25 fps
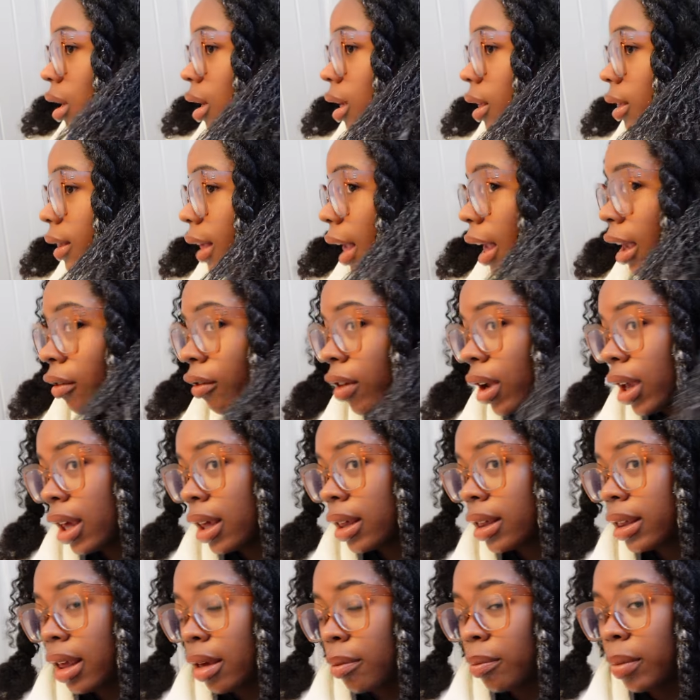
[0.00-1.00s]
Cécred
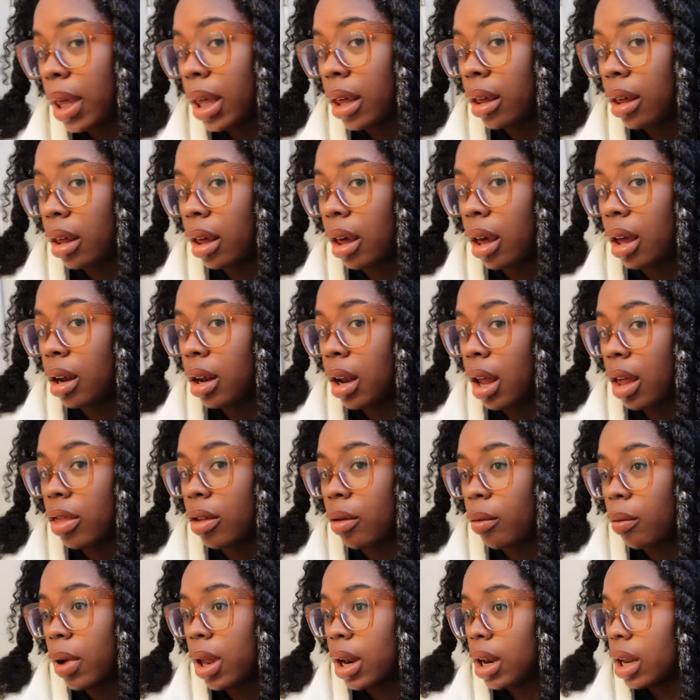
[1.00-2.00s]
can send me
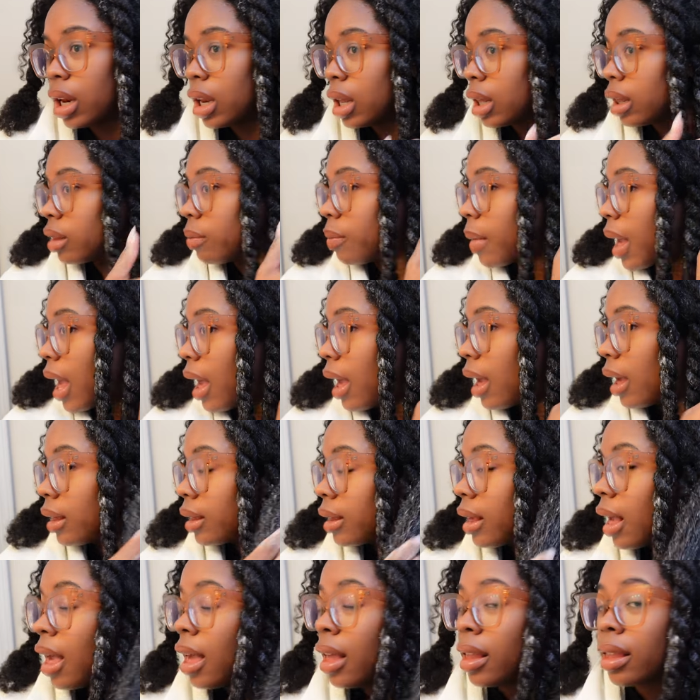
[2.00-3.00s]
another one of this
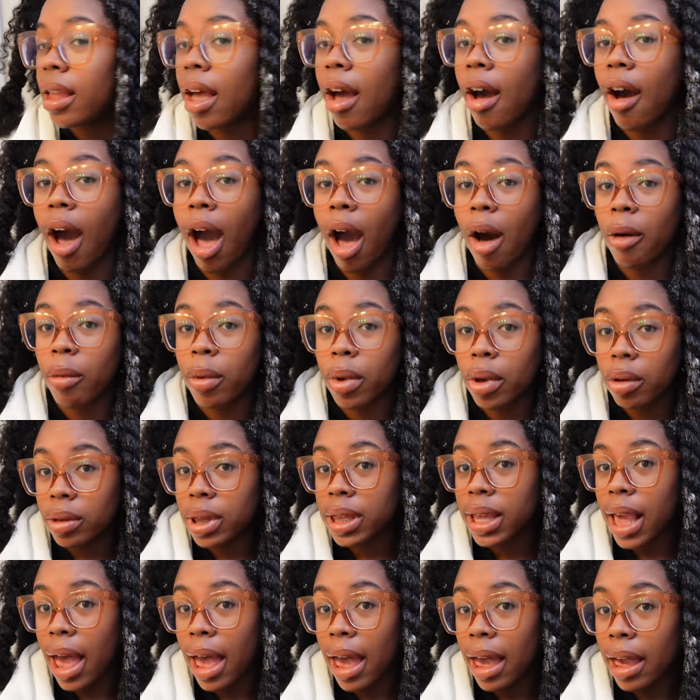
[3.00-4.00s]
mask. Now, I will
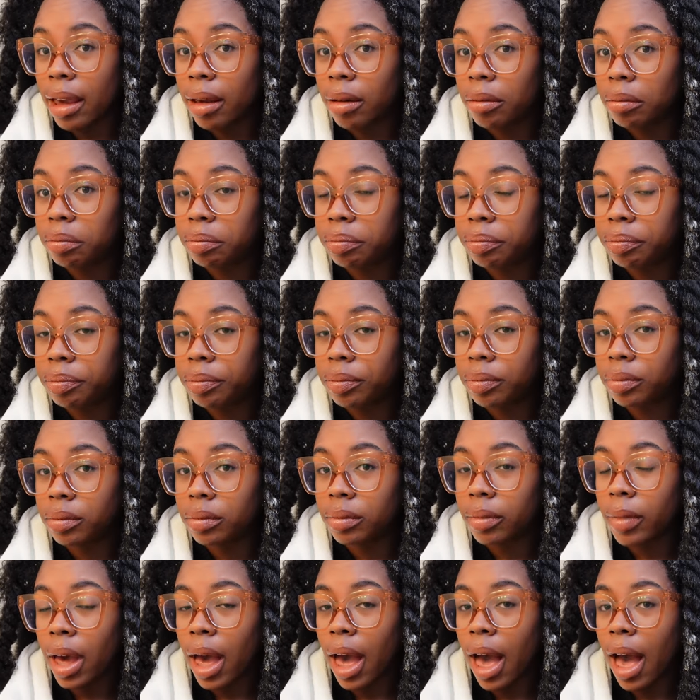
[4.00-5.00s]
say,
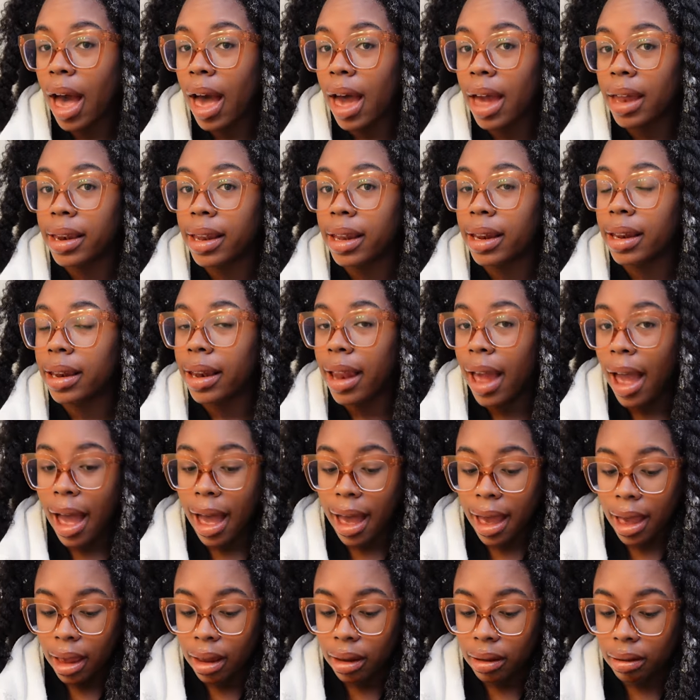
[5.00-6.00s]
I did
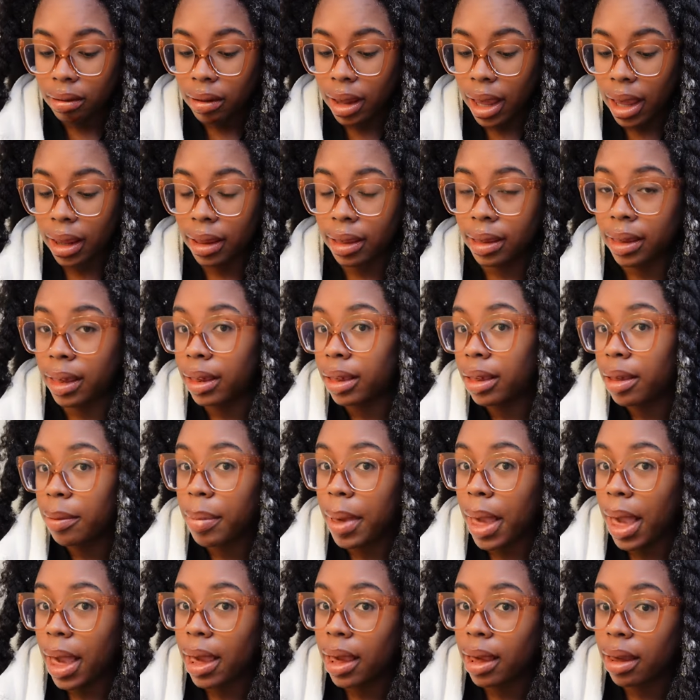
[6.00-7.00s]
not
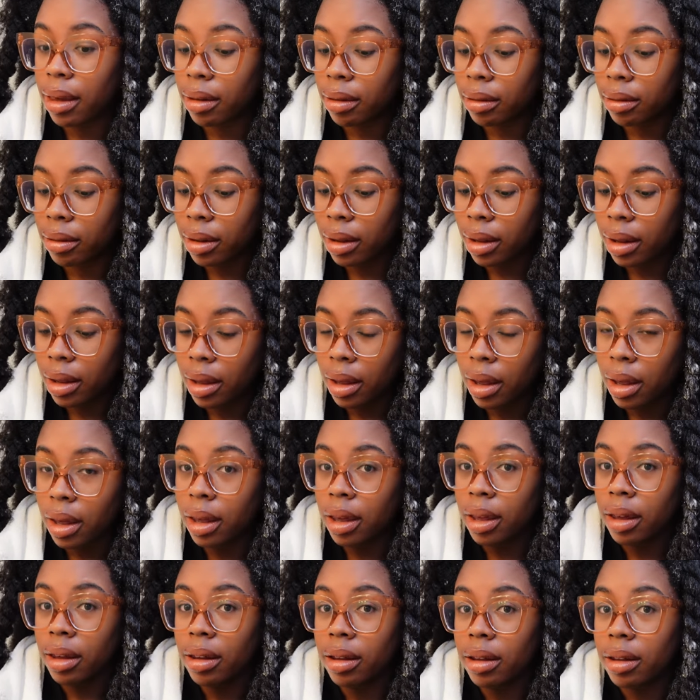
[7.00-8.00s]
anticipate
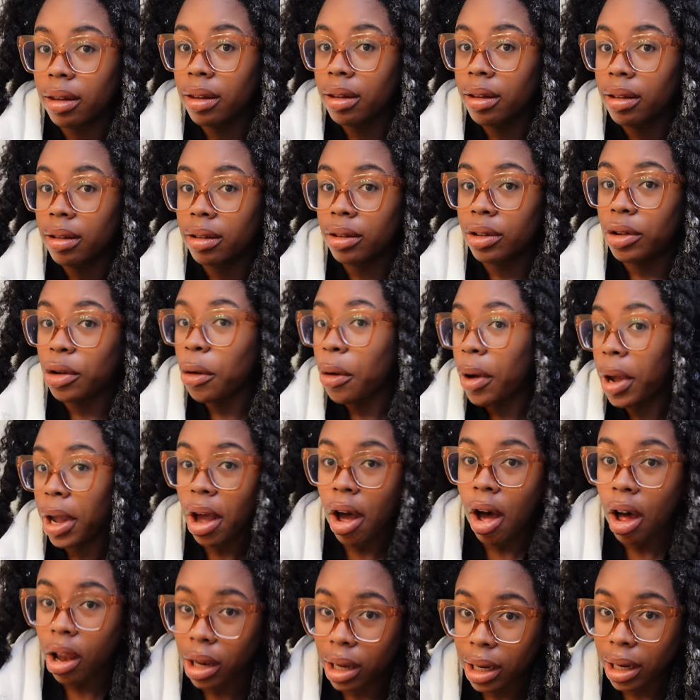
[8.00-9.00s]
doing
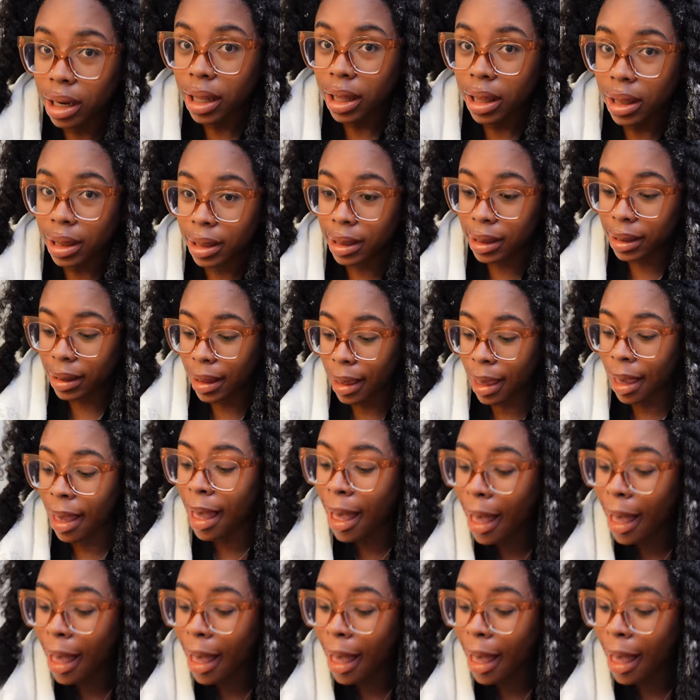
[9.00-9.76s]
all of this.